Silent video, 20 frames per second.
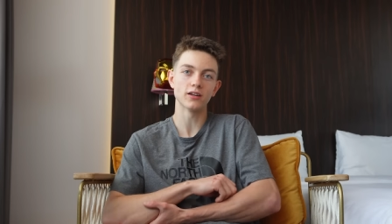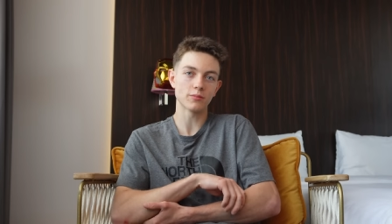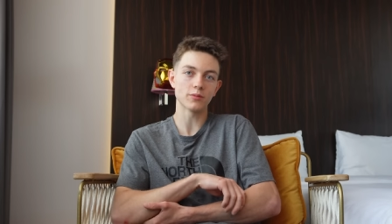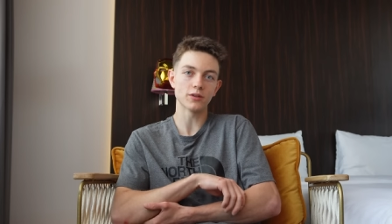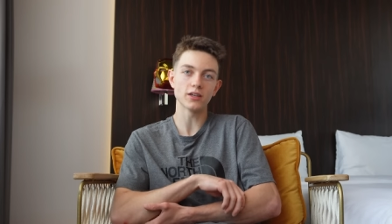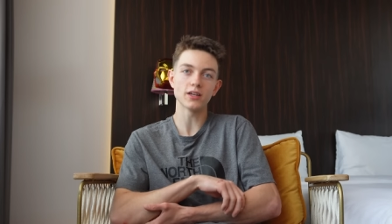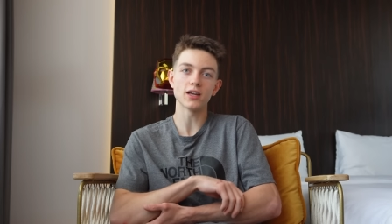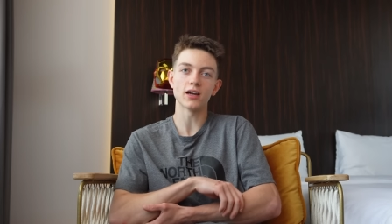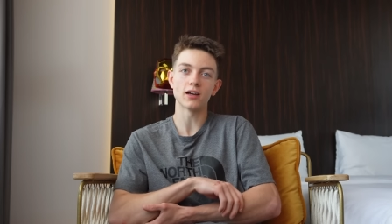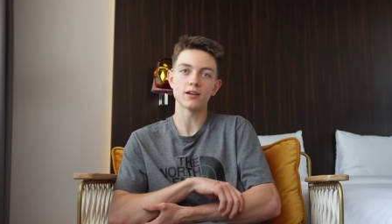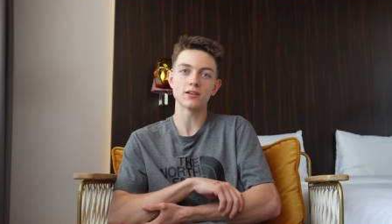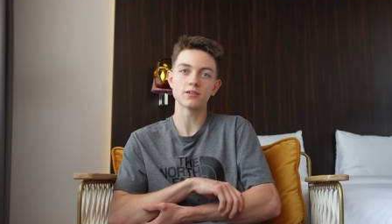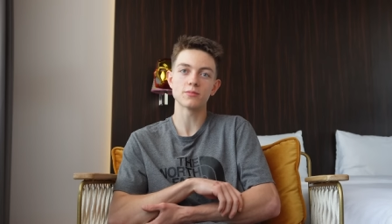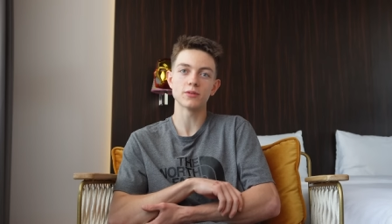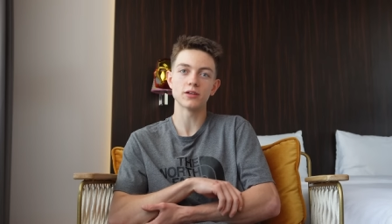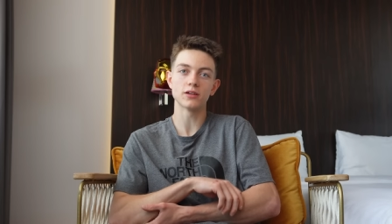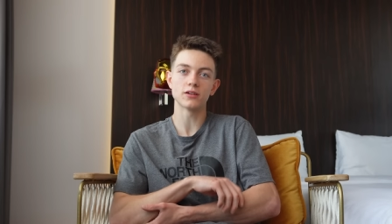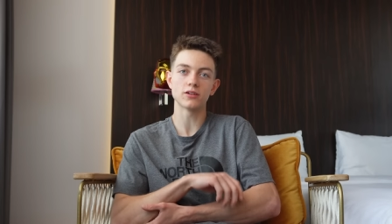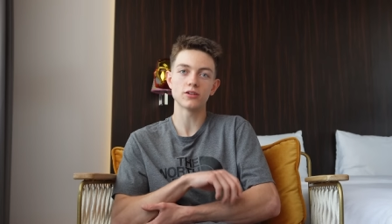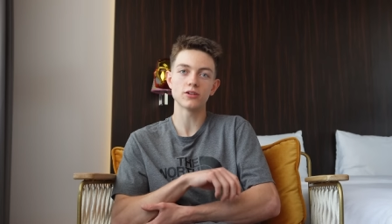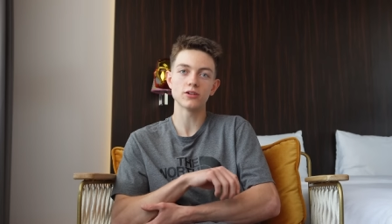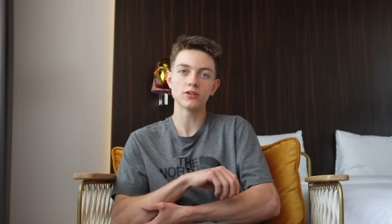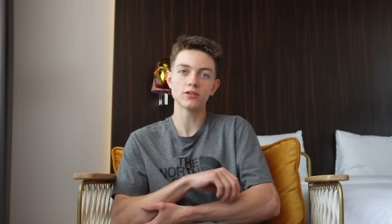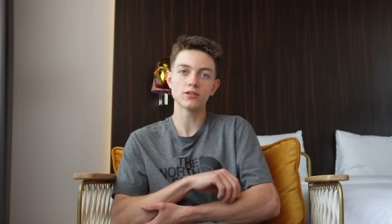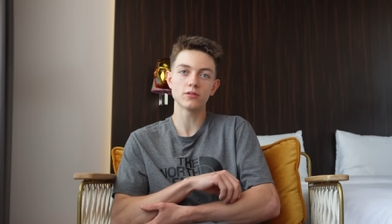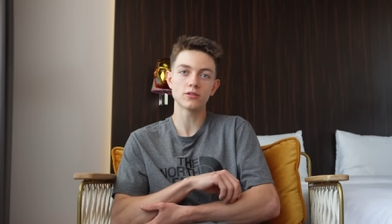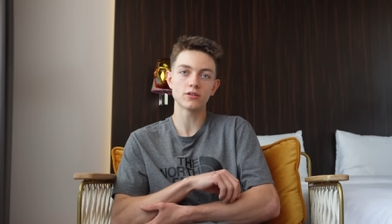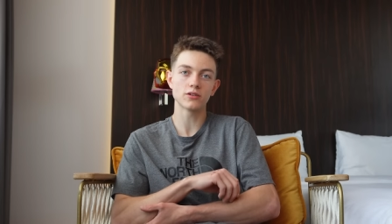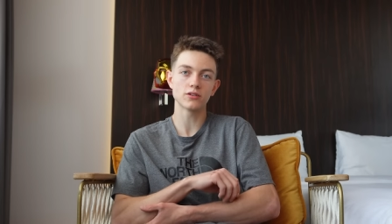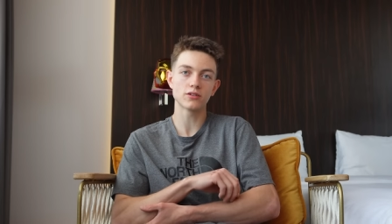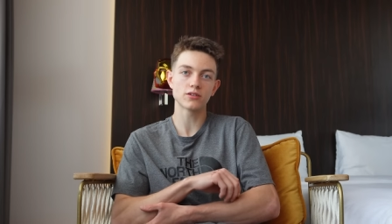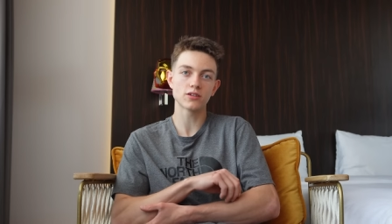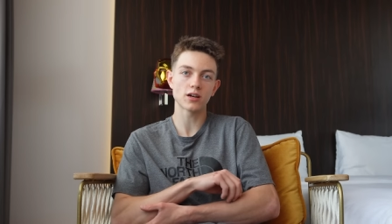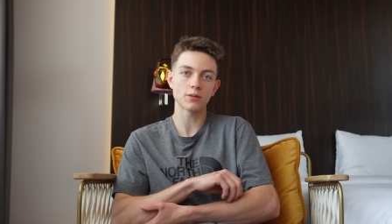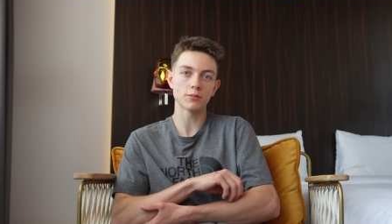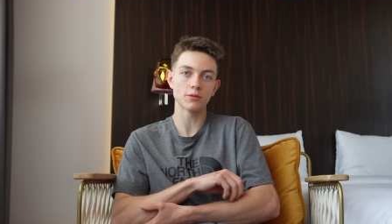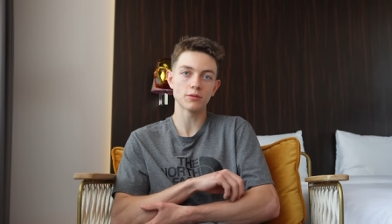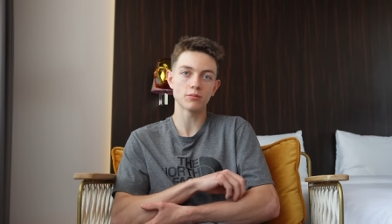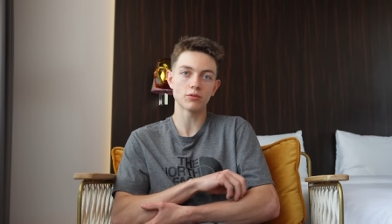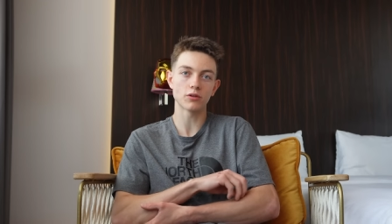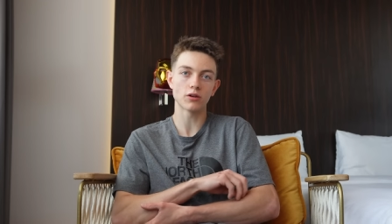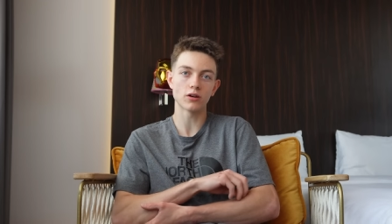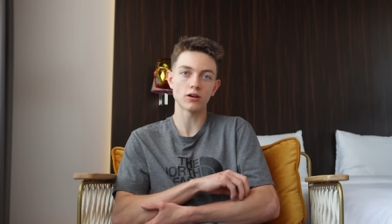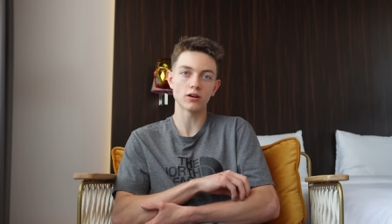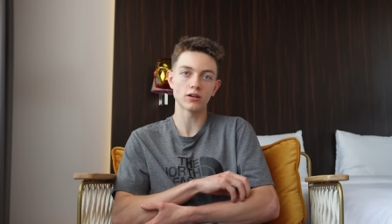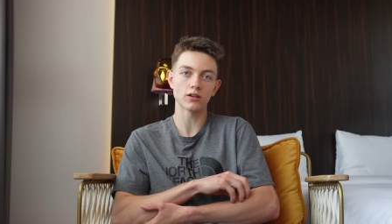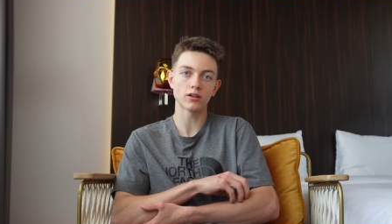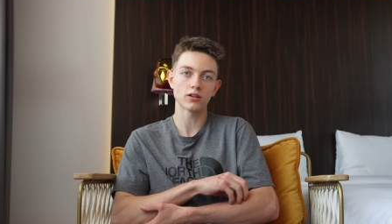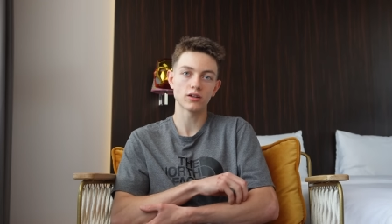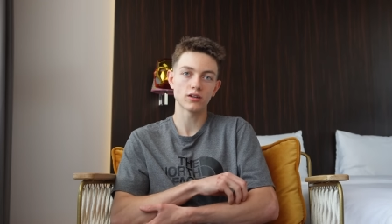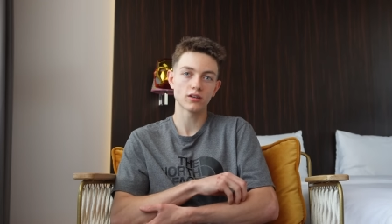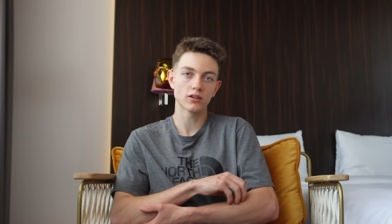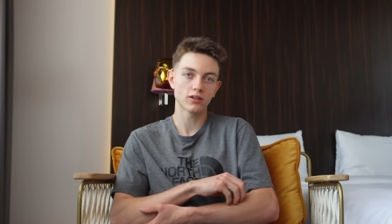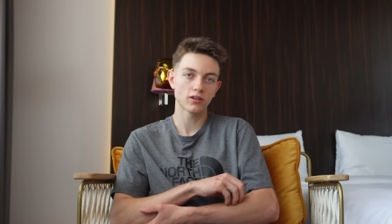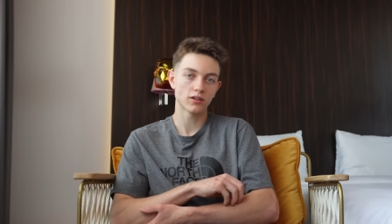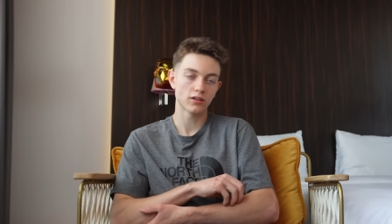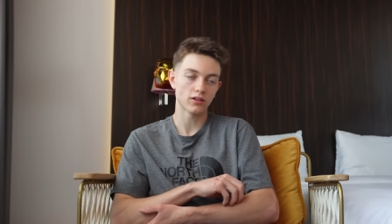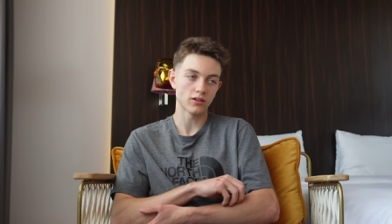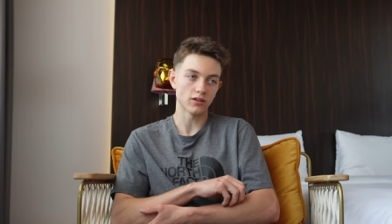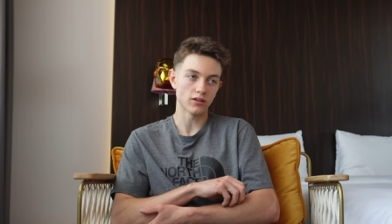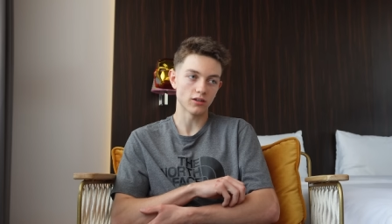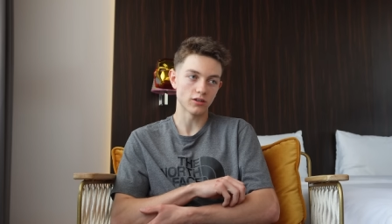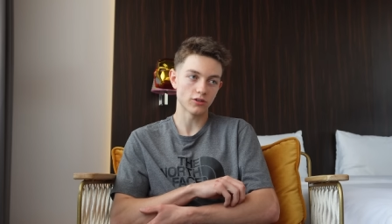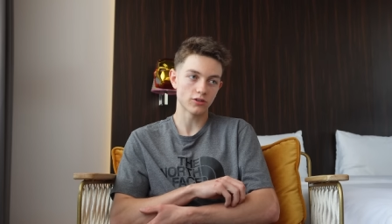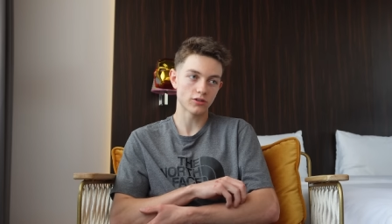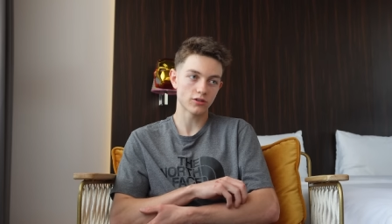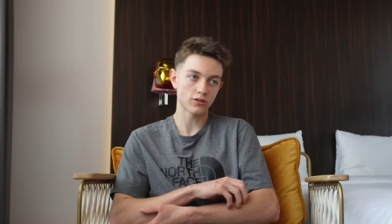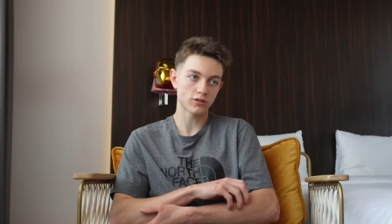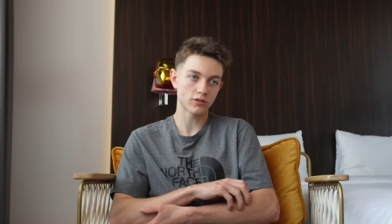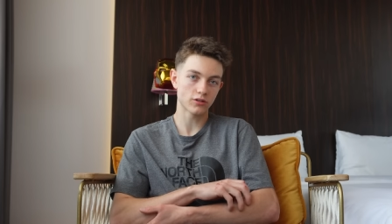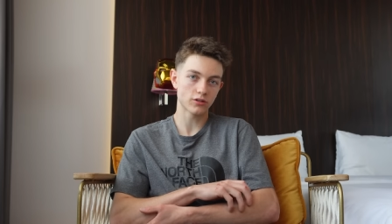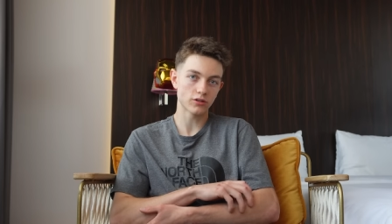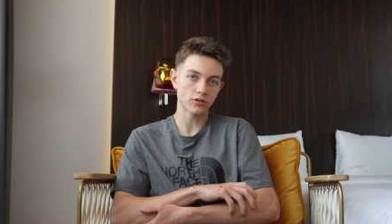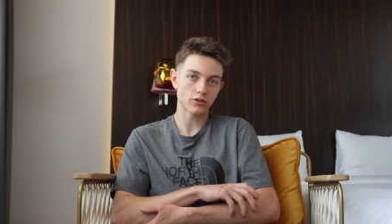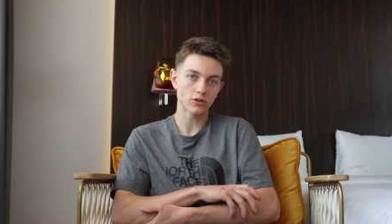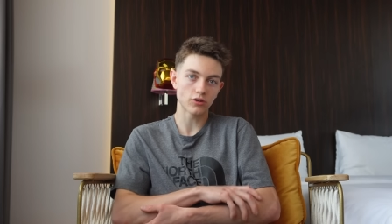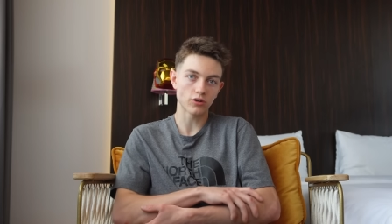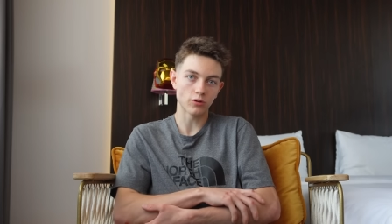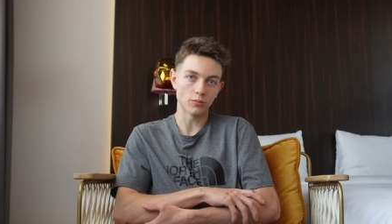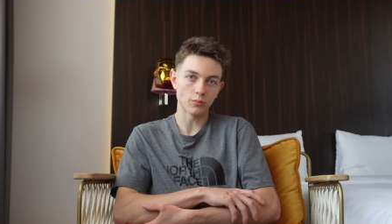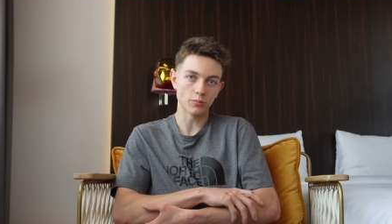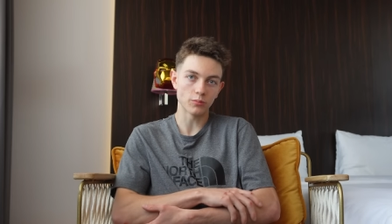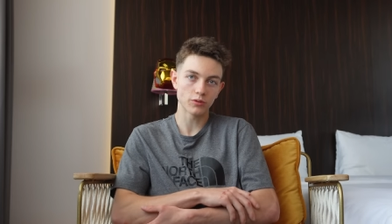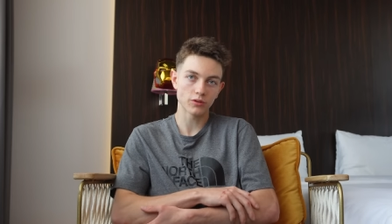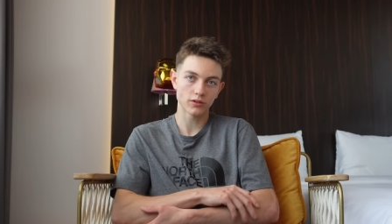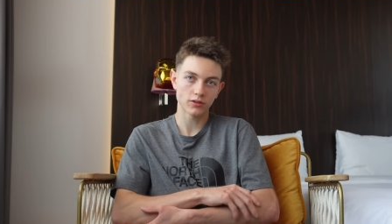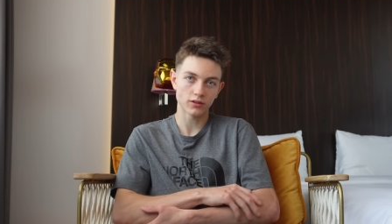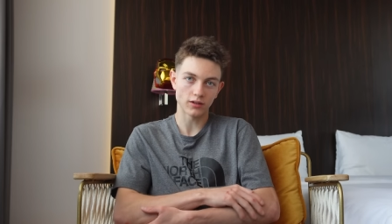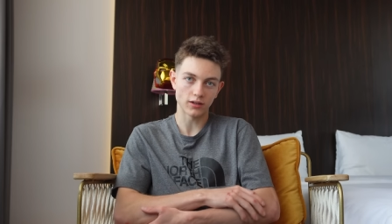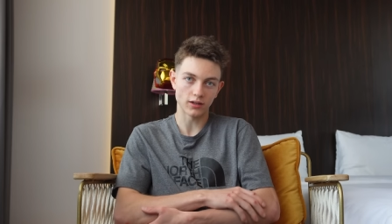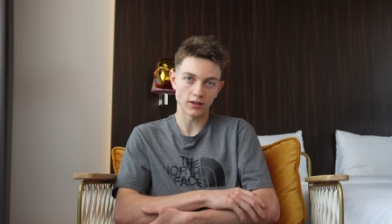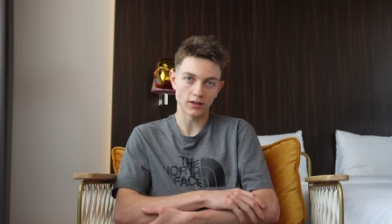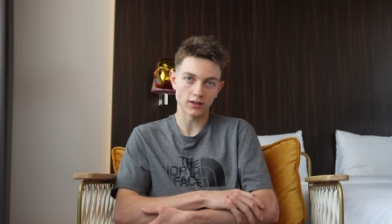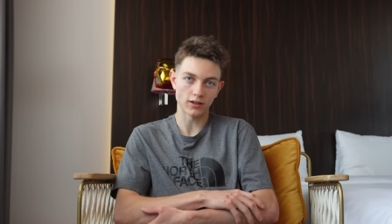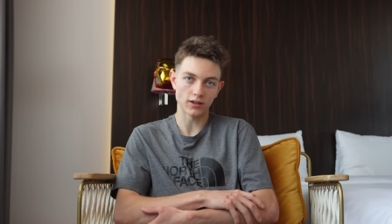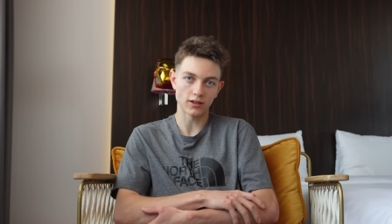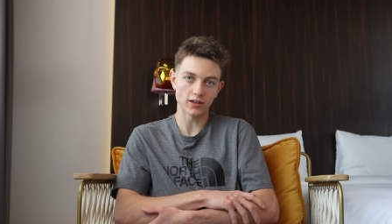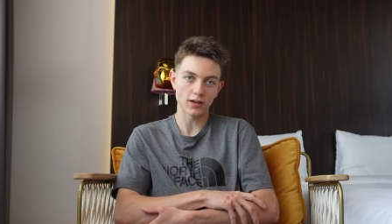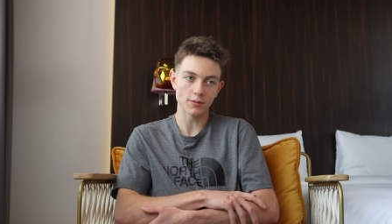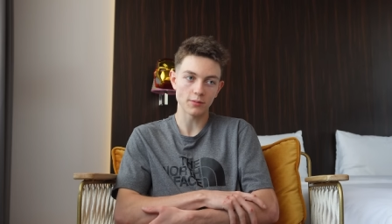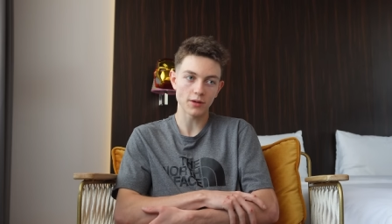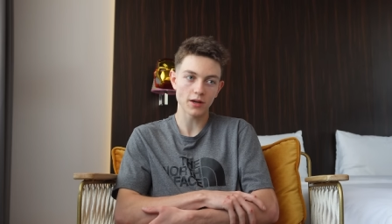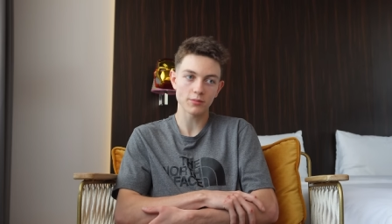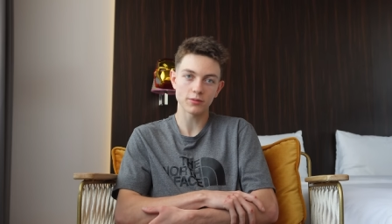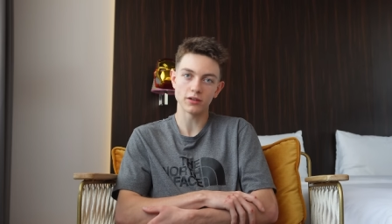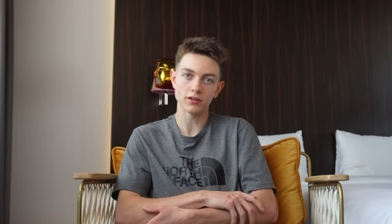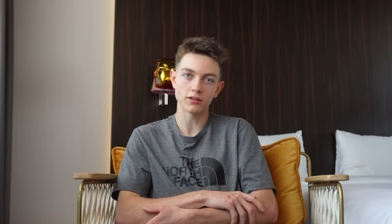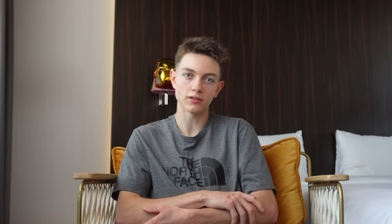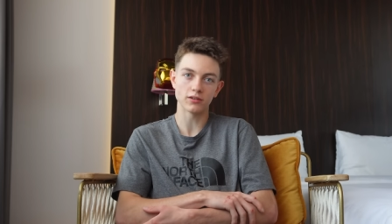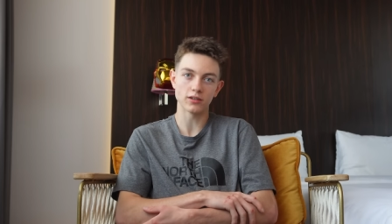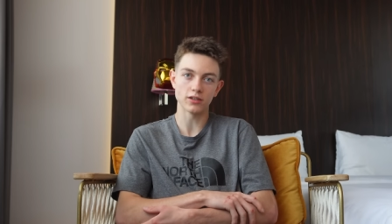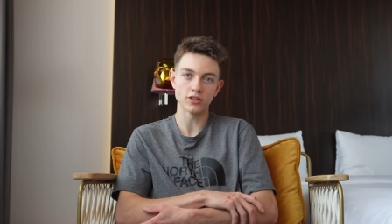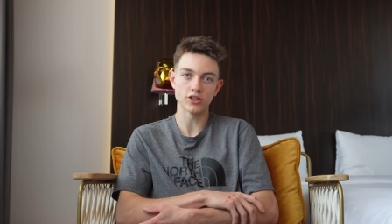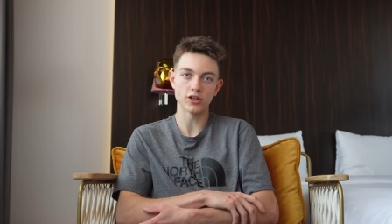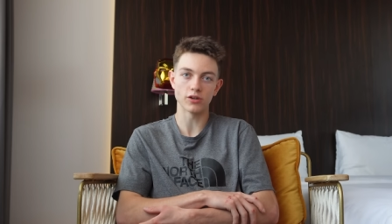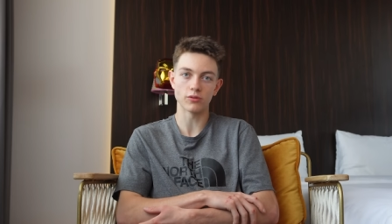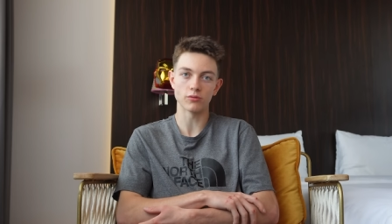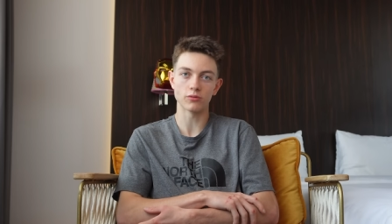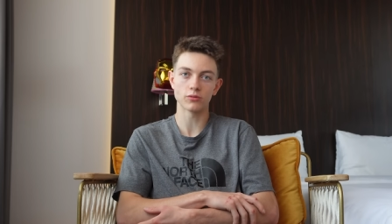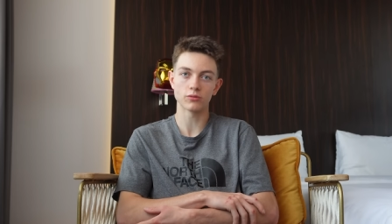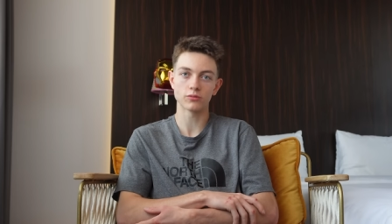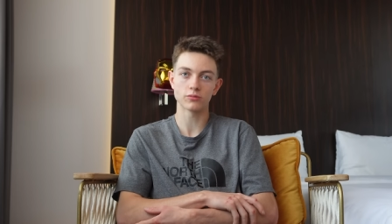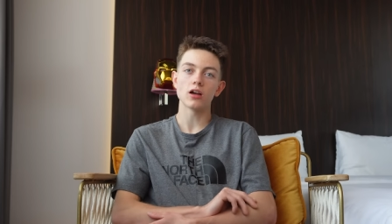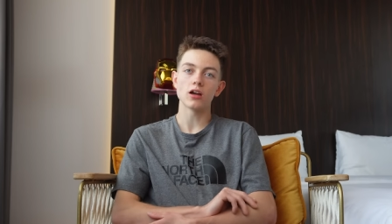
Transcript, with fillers: But yeah, it's been good, good time in Prague a good comp and I'm happy in general.